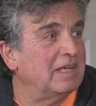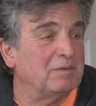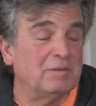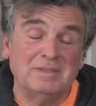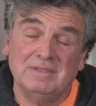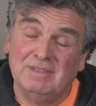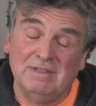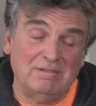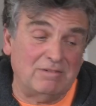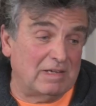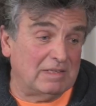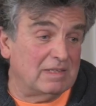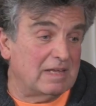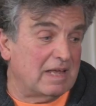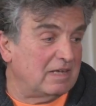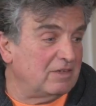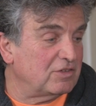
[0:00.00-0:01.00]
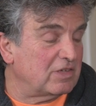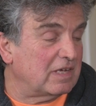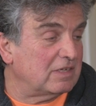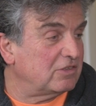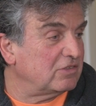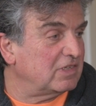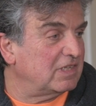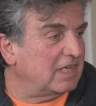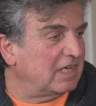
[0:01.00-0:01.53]
They're quite nice,
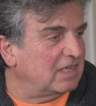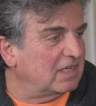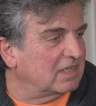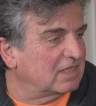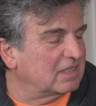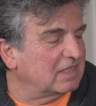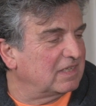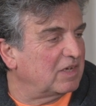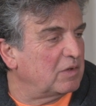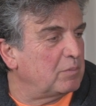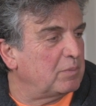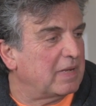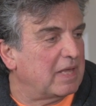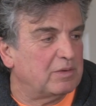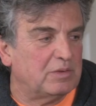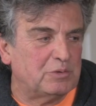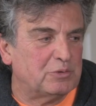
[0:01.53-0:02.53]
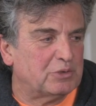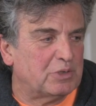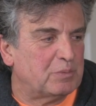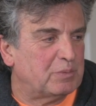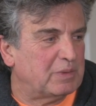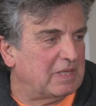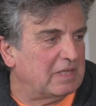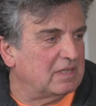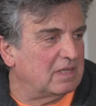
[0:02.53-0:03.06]
actually. They reply usually
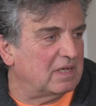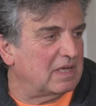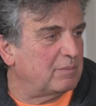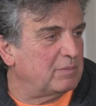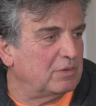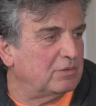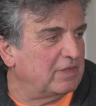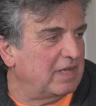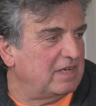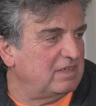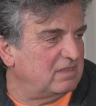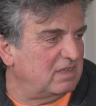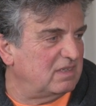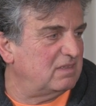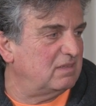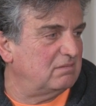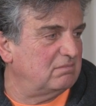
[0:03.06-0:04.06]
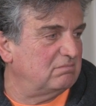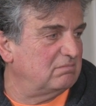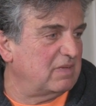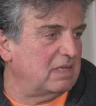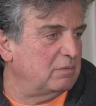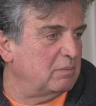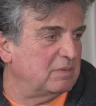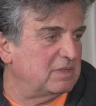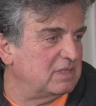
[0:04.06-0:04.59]
within a couple of days.
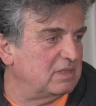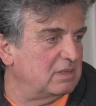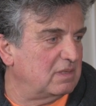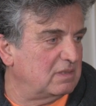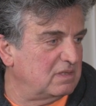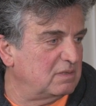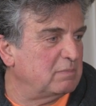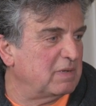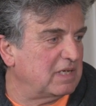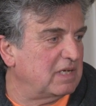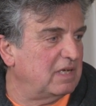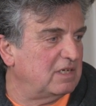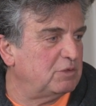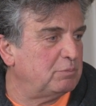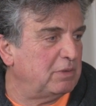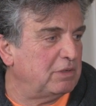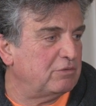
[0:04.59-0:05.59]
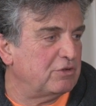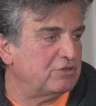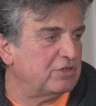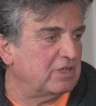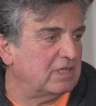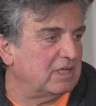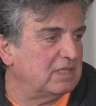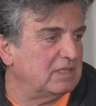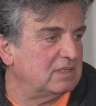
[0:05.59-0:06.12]
That's my experience,
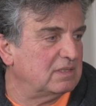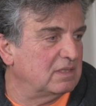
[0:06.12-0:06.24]
at least.